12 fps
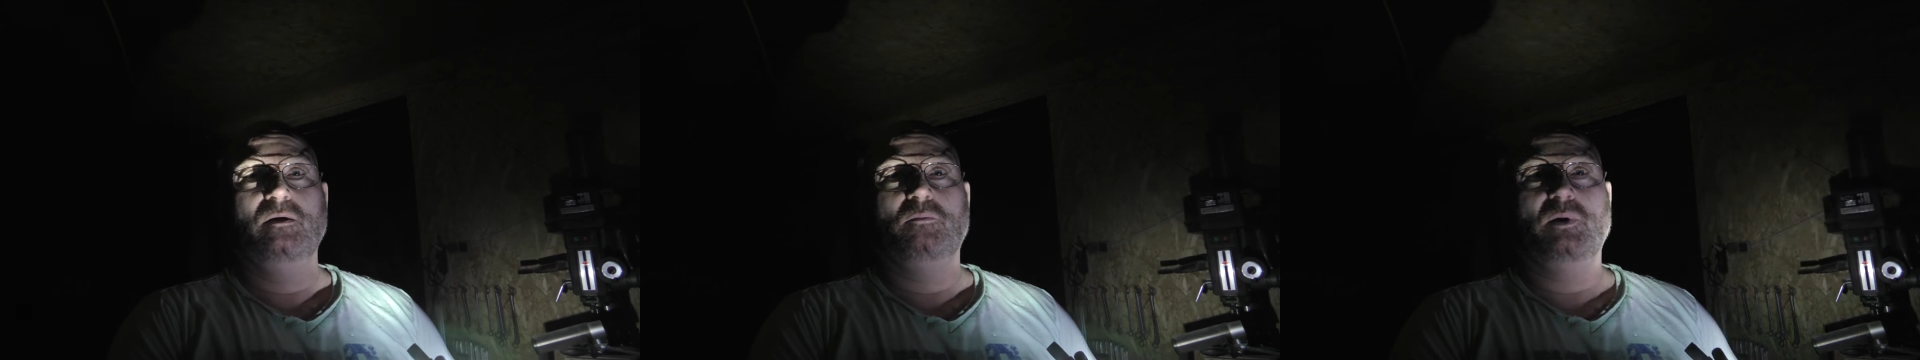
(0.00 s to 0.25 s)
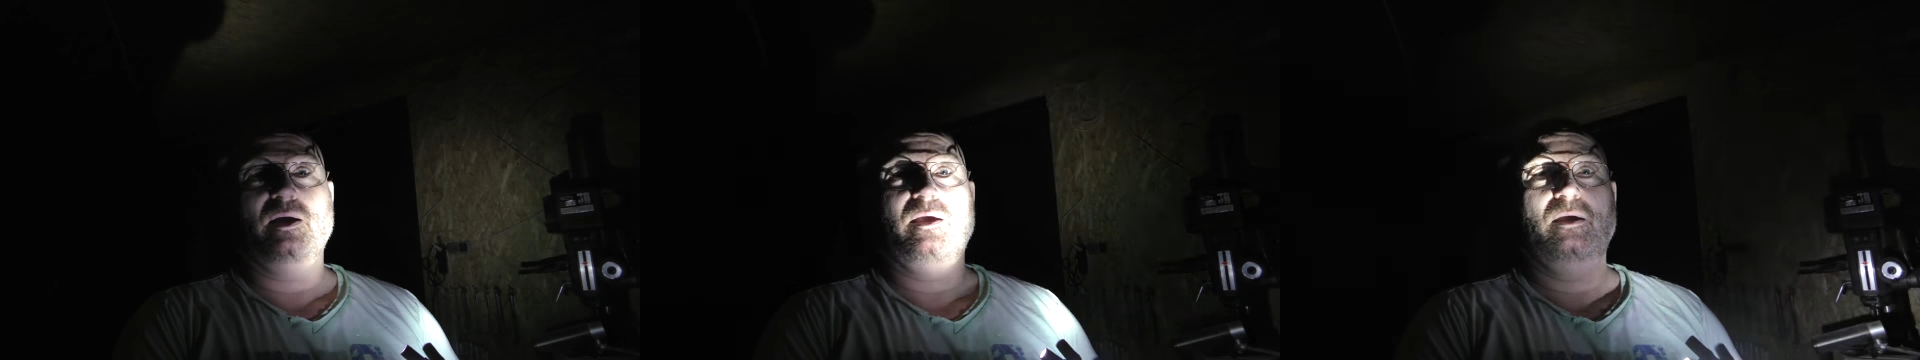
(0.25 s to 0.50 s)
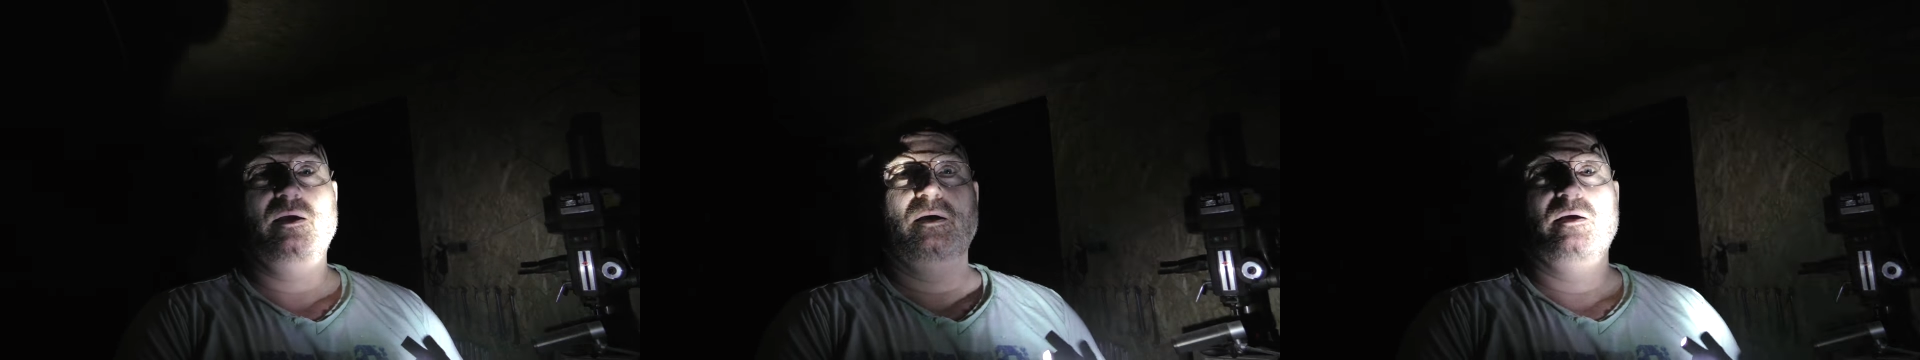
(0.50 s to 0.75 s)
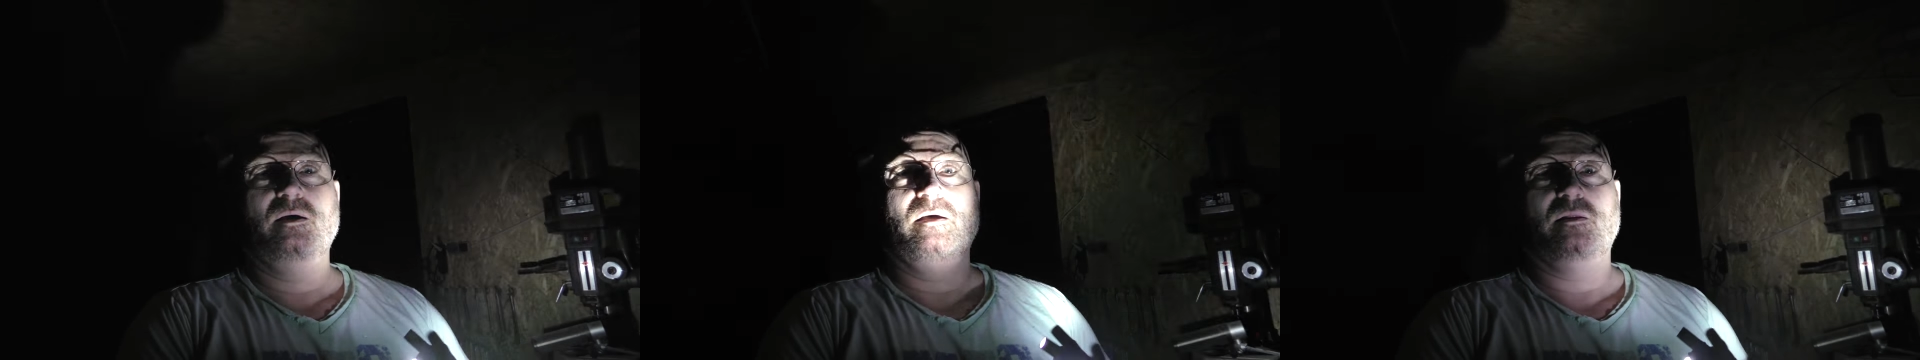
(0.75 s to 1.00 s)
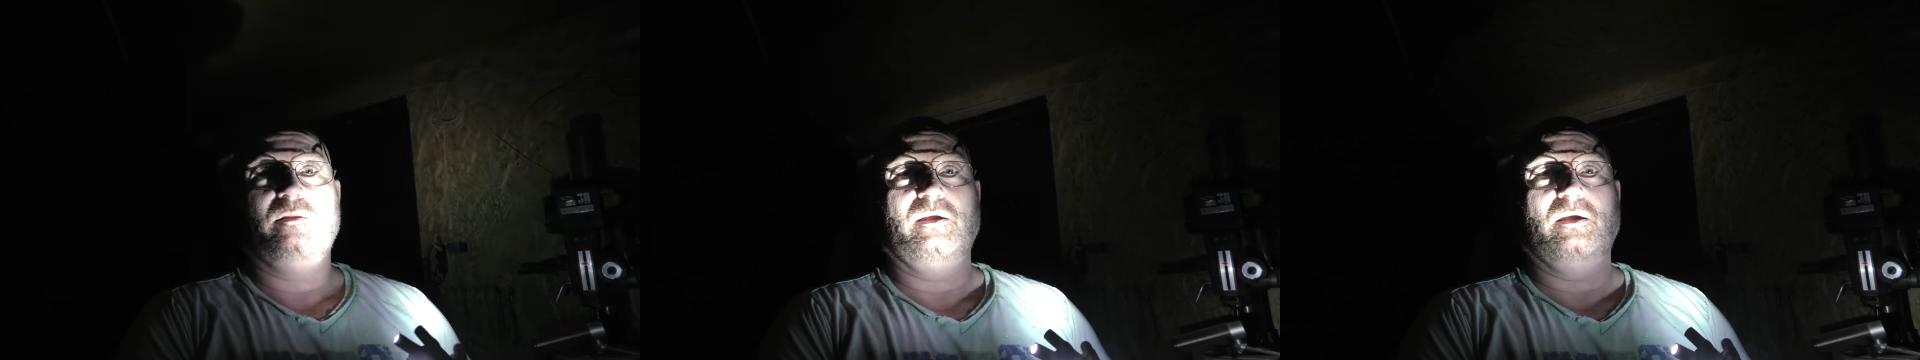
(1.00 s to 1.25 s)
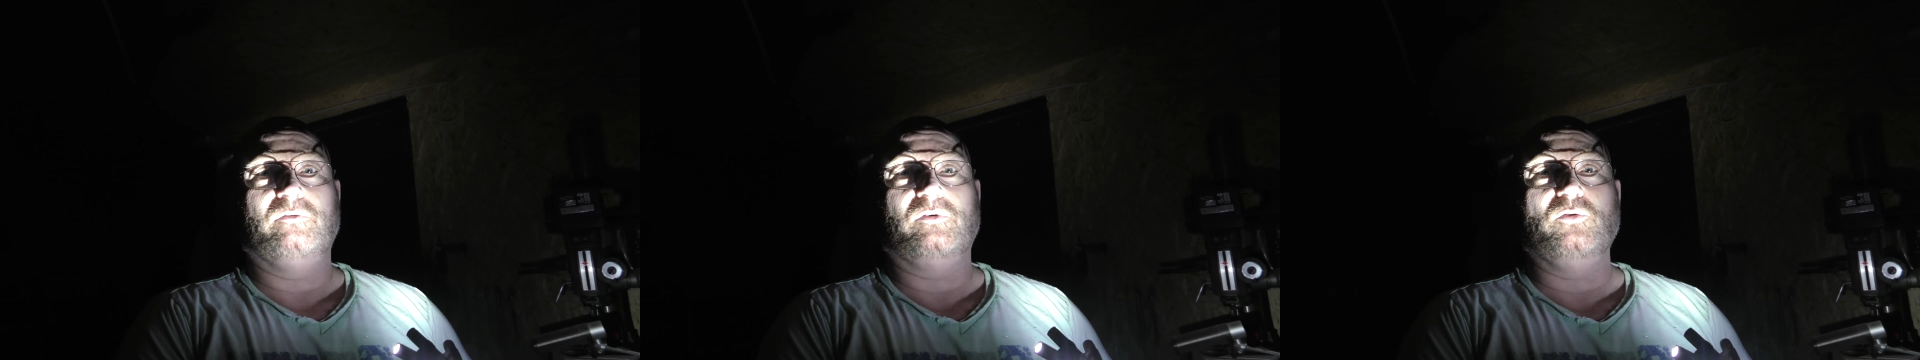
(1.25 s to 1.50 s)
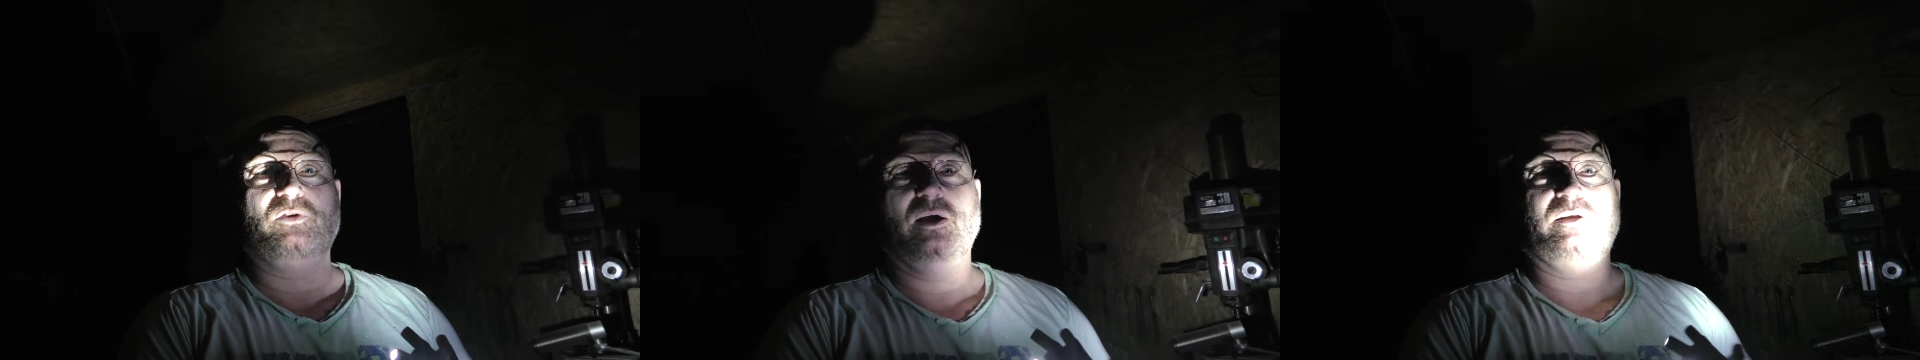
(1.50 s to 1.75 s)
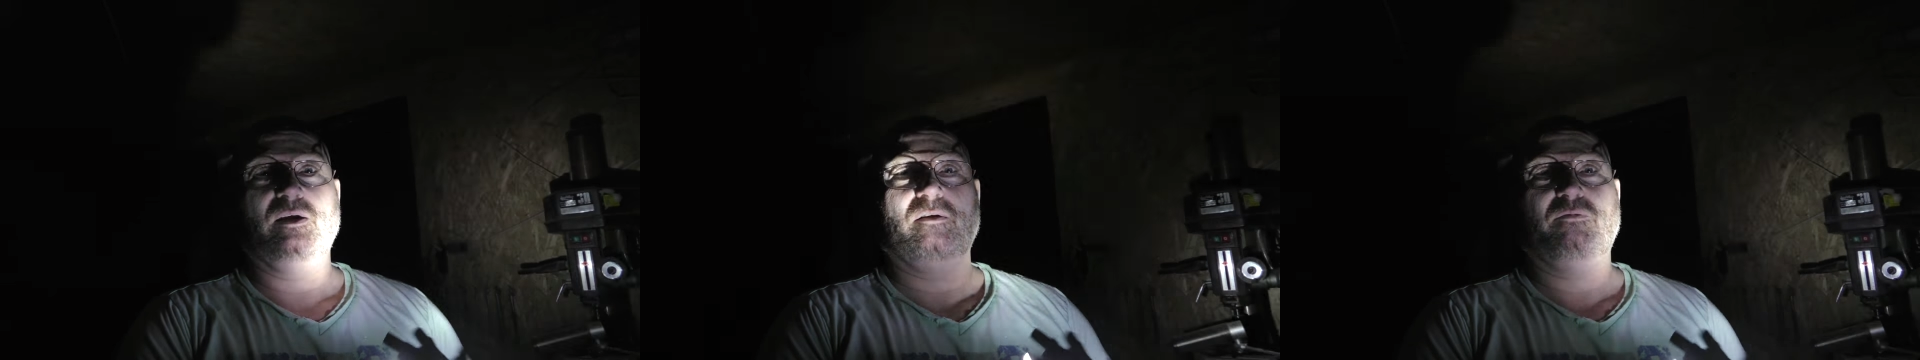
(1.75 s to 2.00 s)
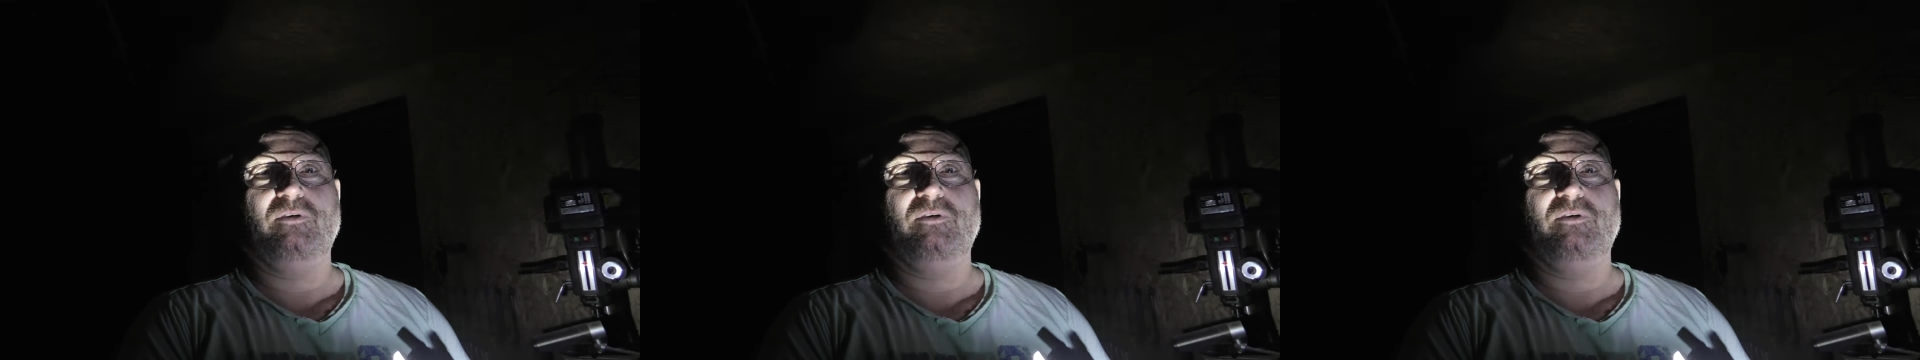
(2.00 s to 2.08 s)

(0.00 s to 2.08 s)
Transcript: by the rotating